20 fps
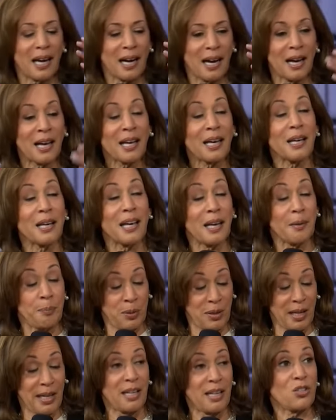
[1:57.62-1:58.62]
I
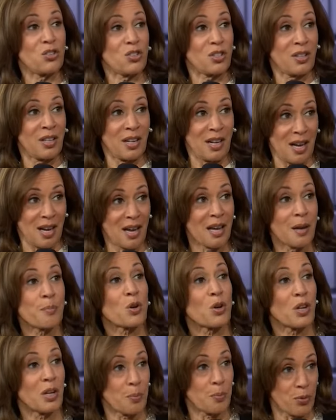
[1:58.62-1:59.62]
pledge that I
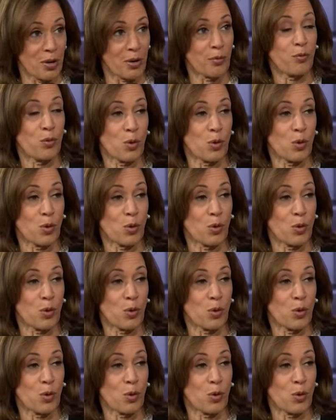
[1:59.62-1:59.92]
am going to bring